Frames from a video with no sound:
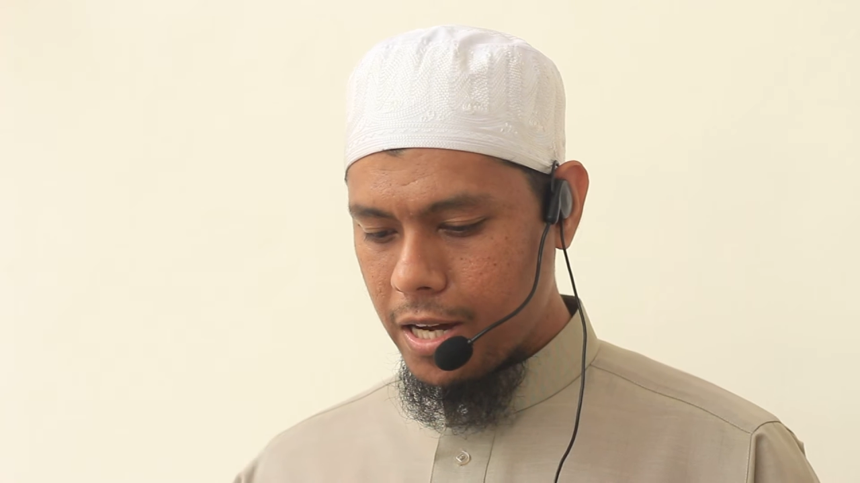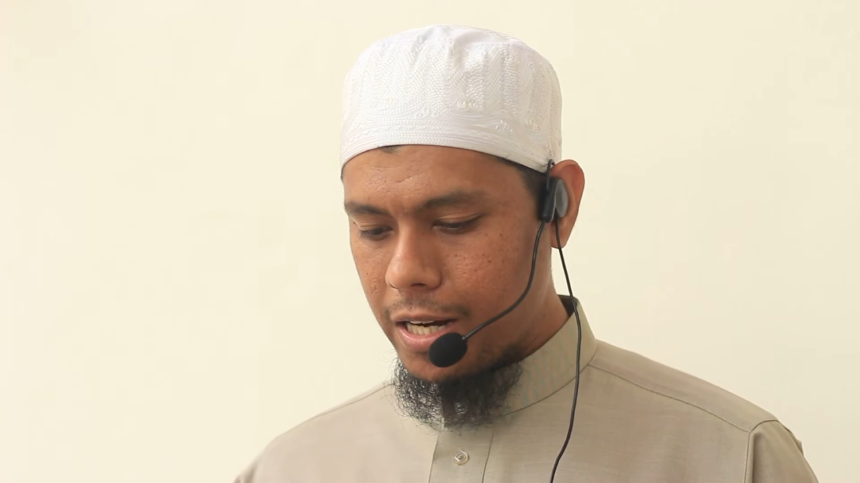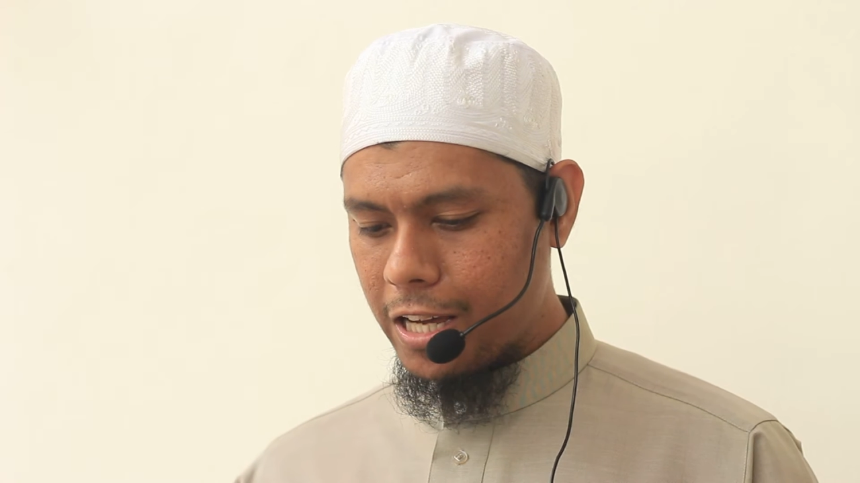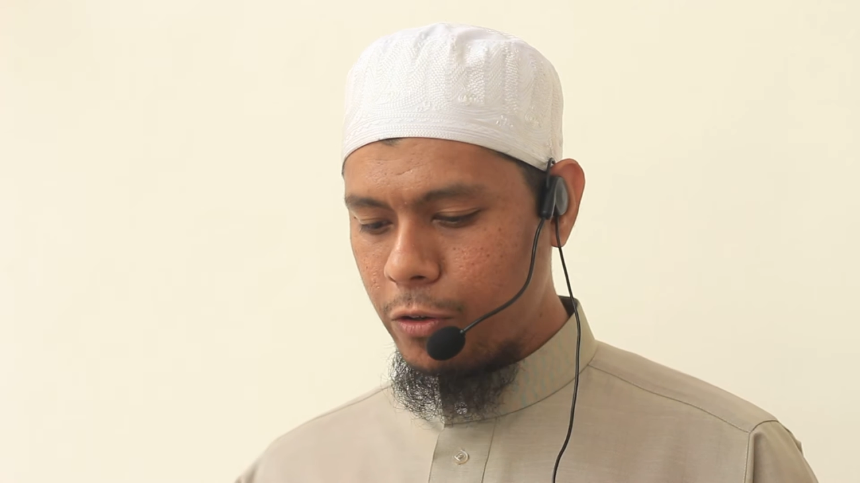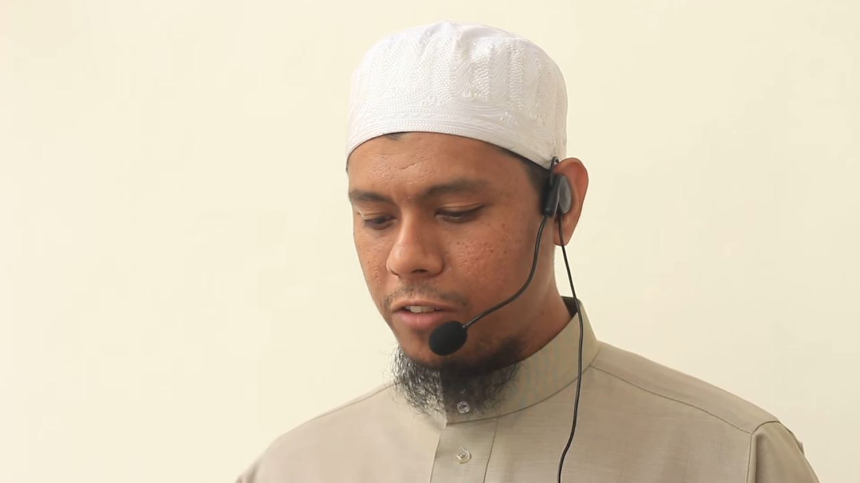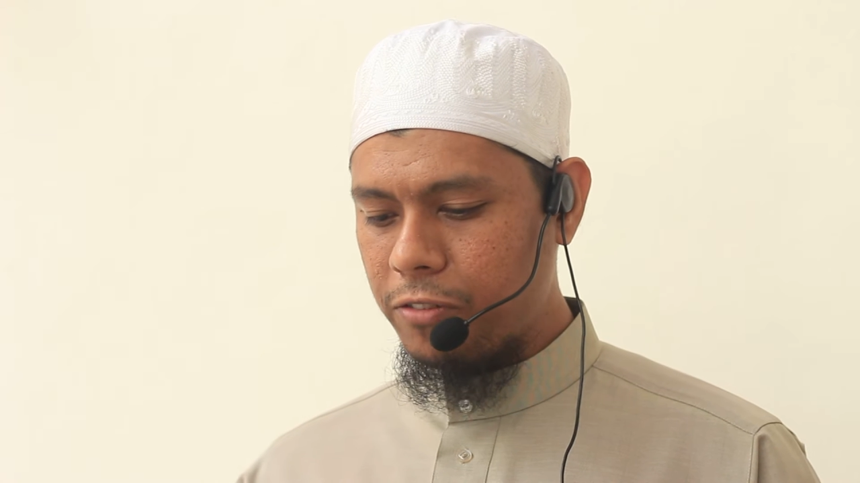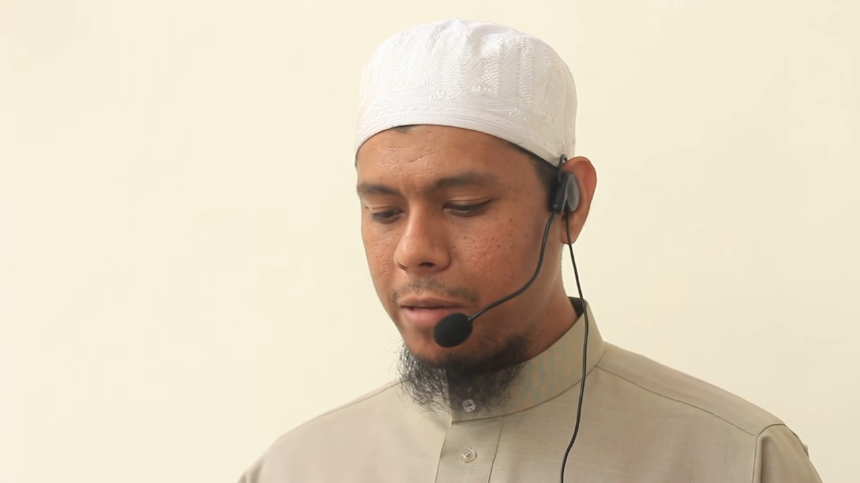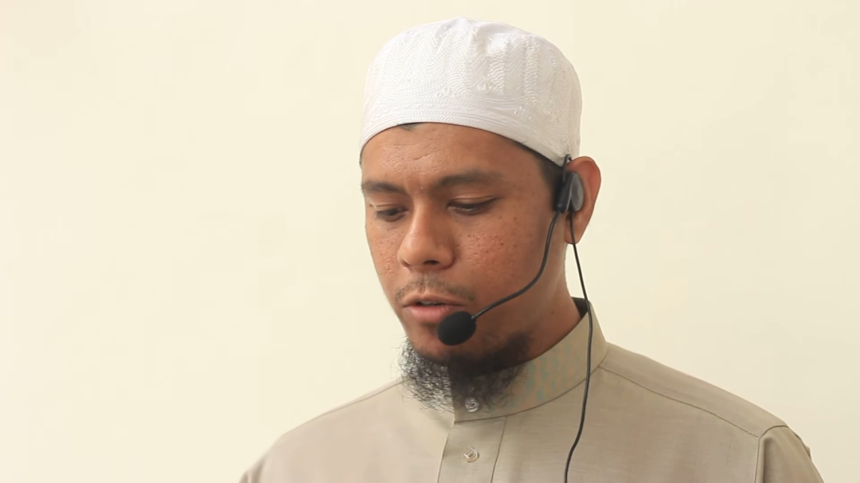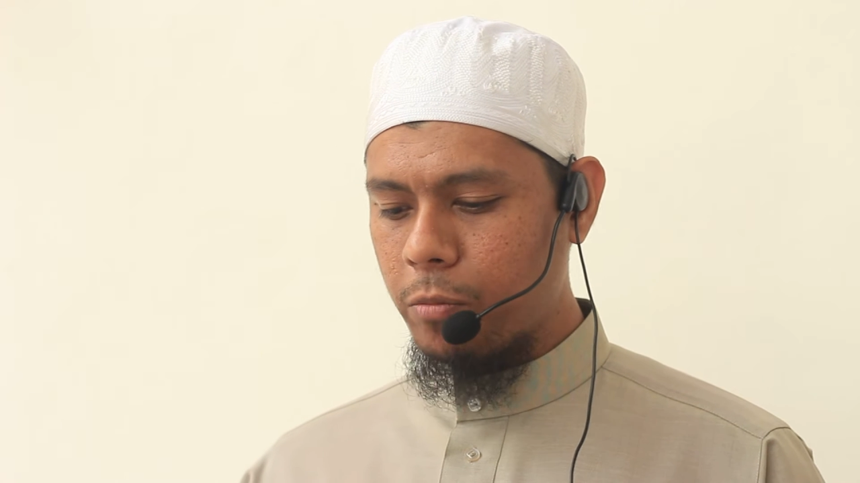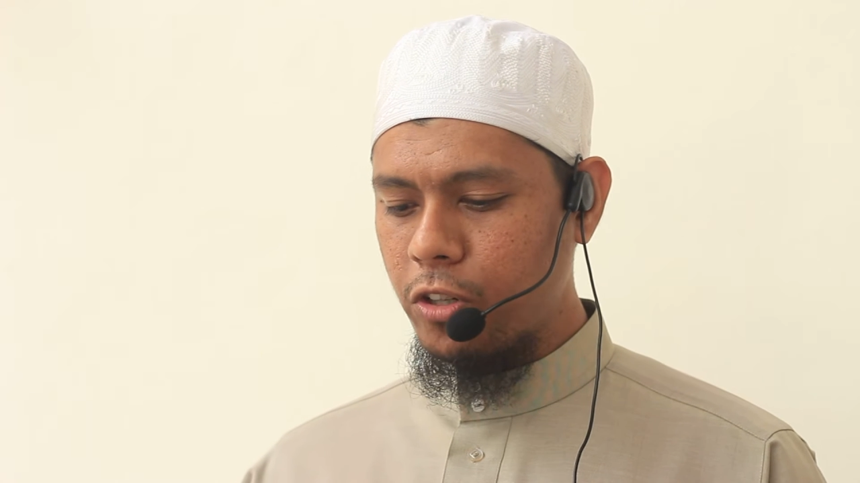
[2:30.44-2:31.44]
Allowing
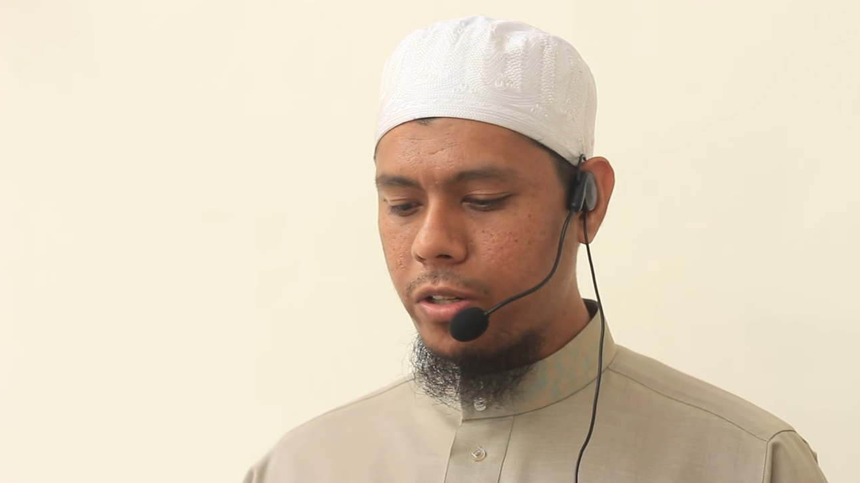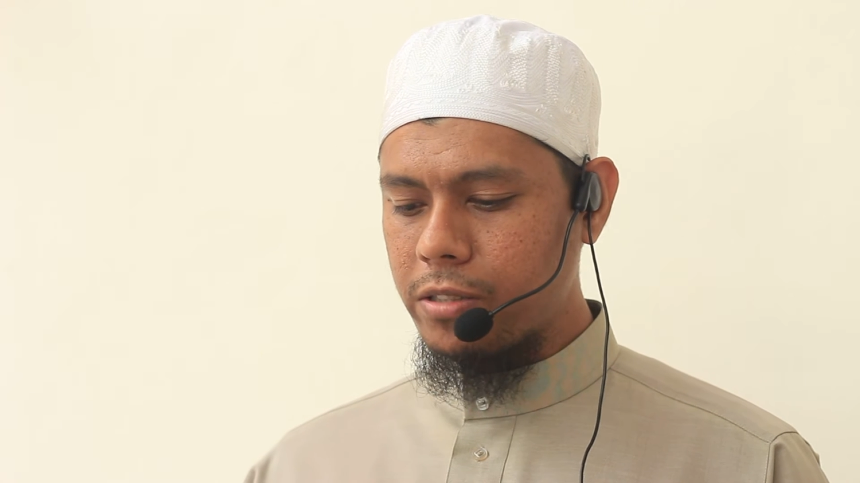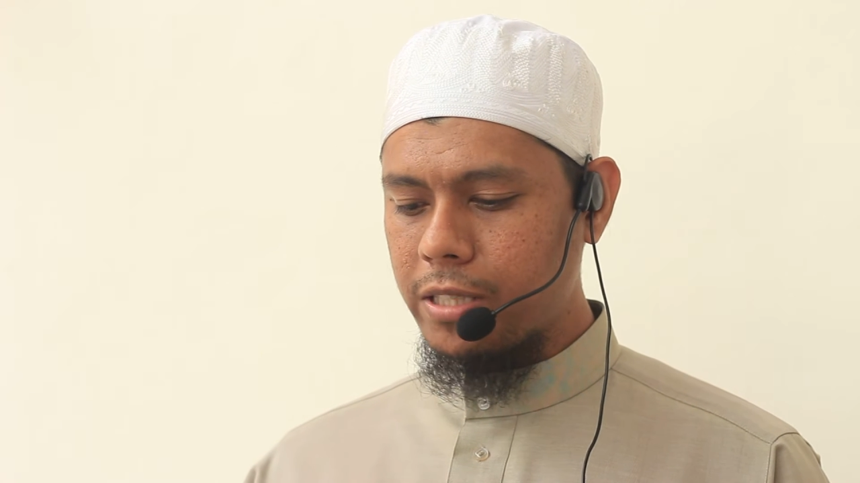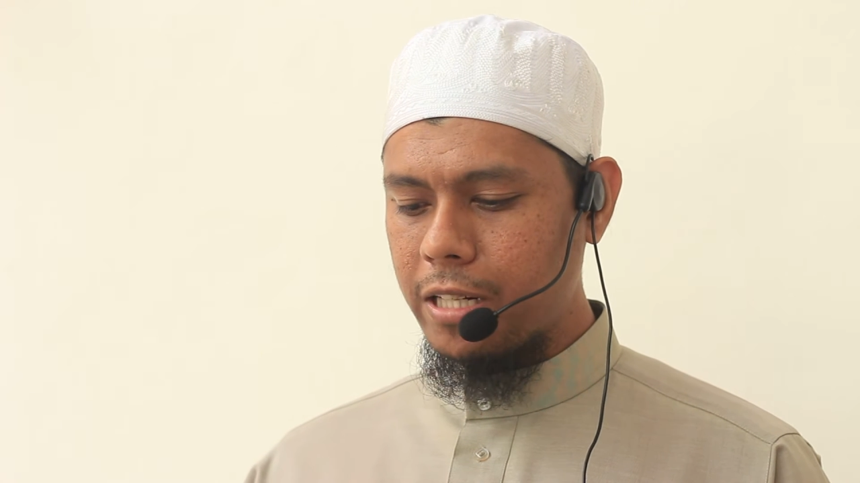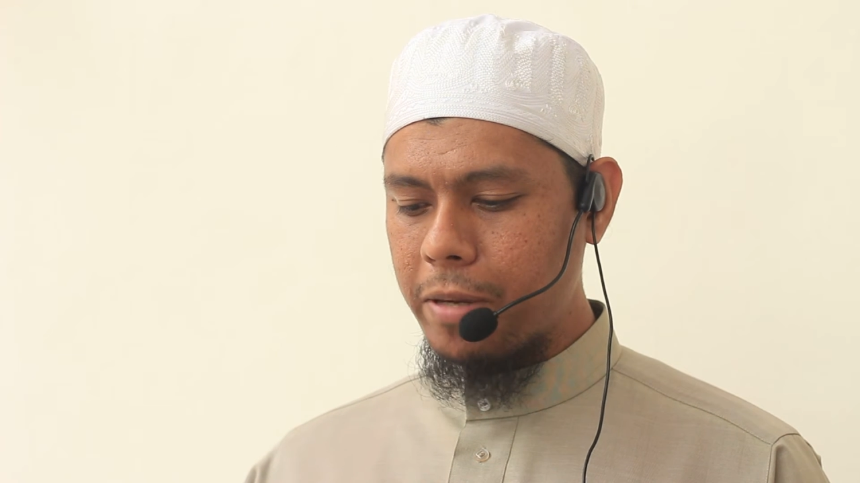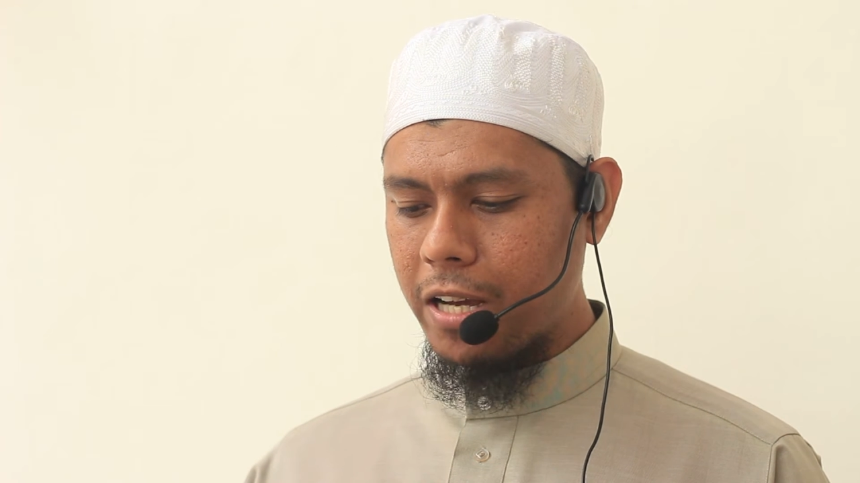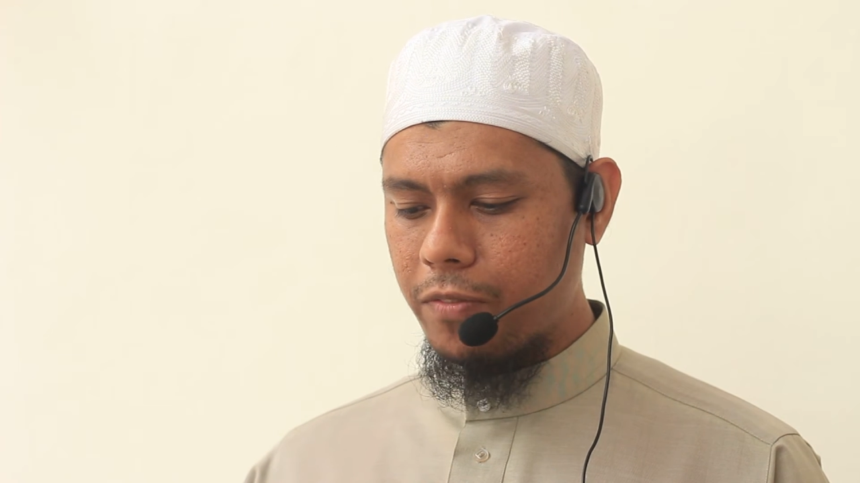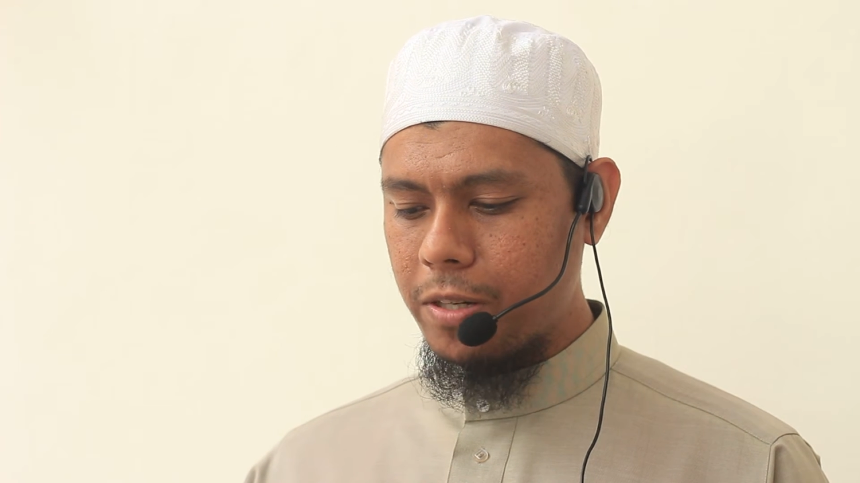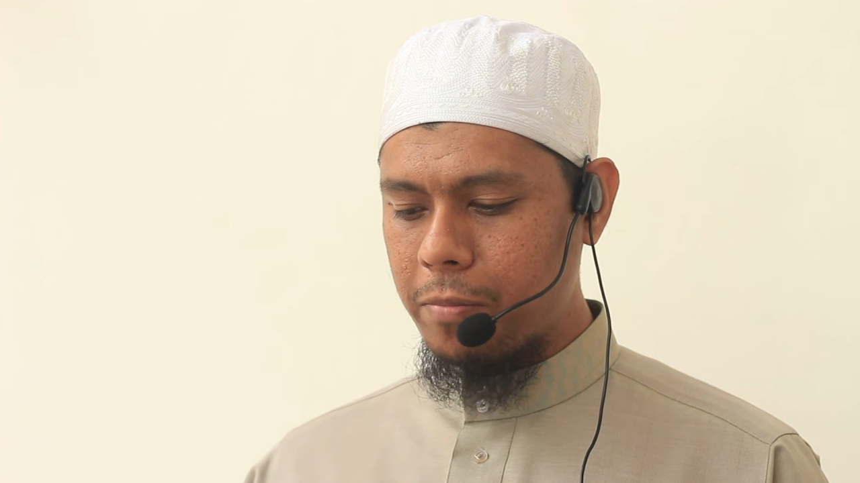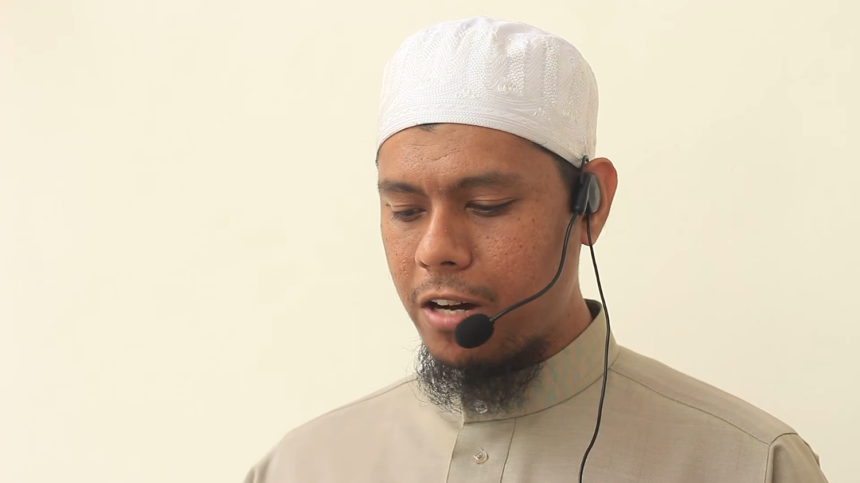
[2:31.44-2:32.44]
phlegm or mucus at the back
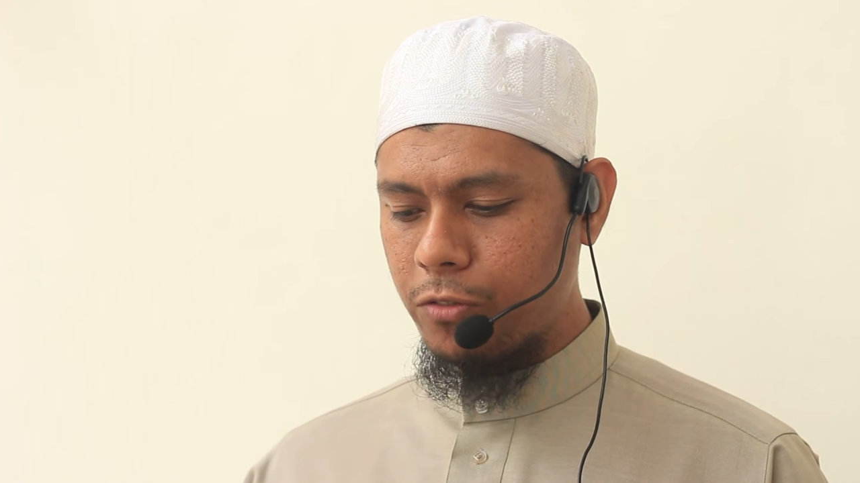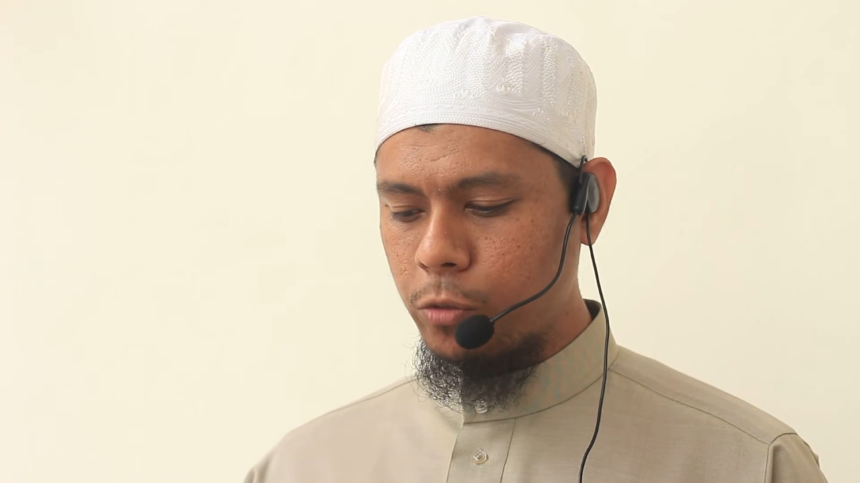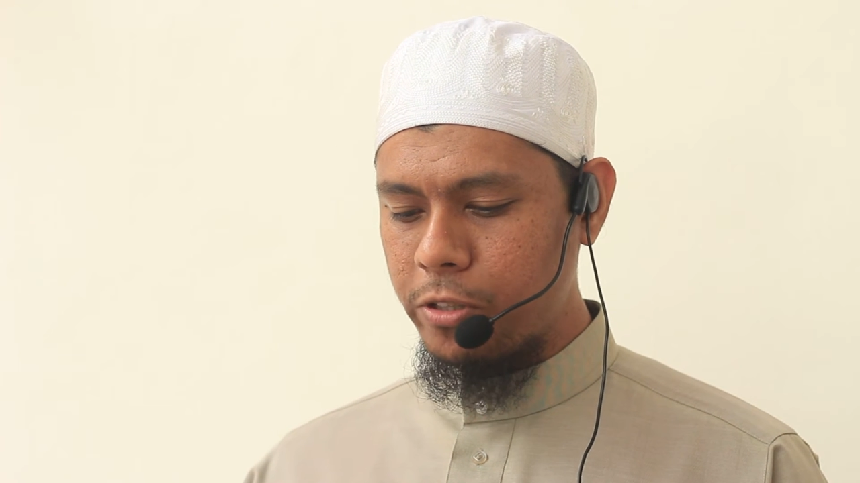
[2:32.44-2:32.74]
of the mouth